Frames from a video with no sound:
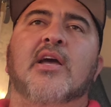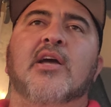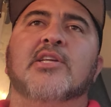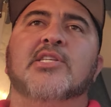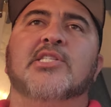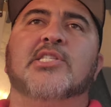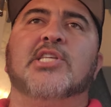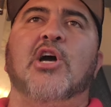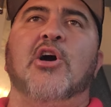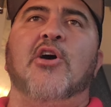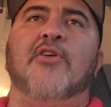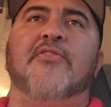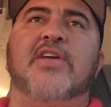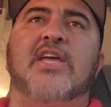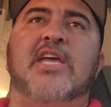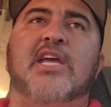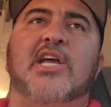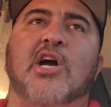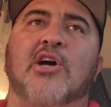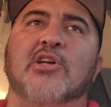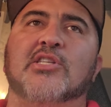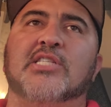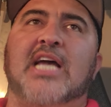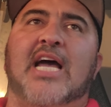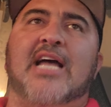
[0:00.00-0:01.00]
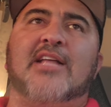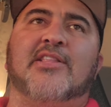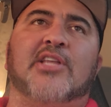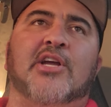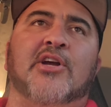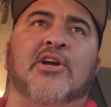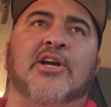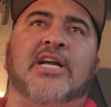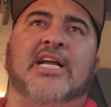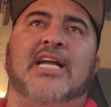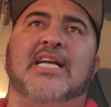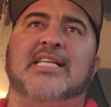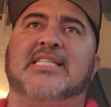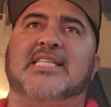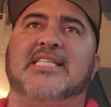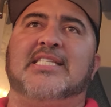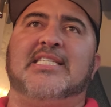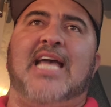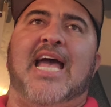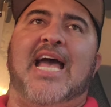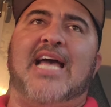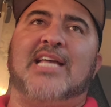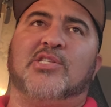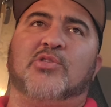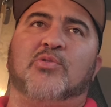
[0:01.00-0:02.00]
So if he goes out there and gets his
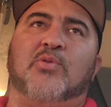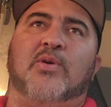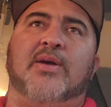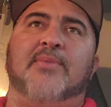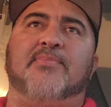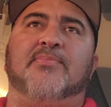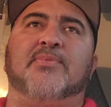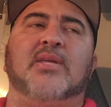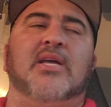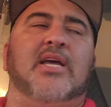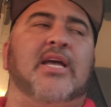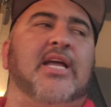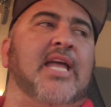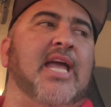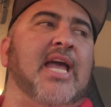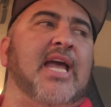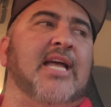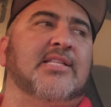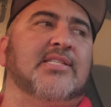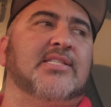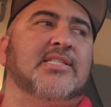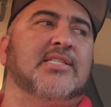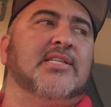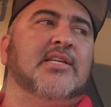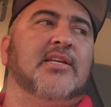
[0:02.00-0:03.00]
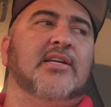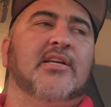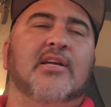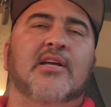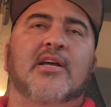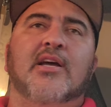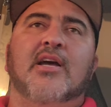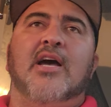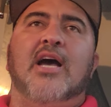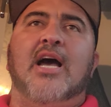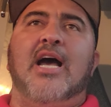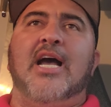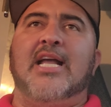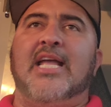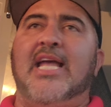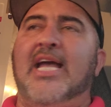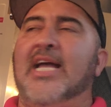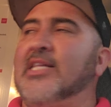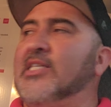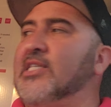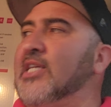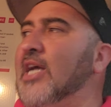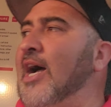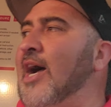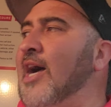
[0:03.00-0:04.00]
ass whipped
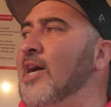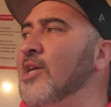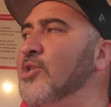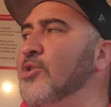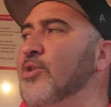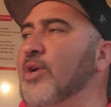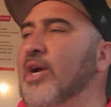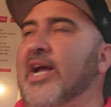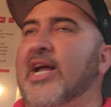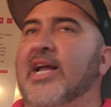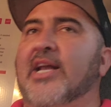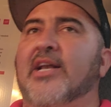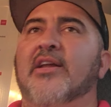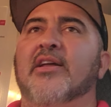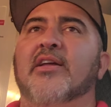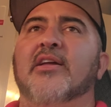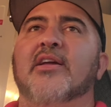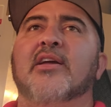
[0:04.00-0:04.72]
against Andre,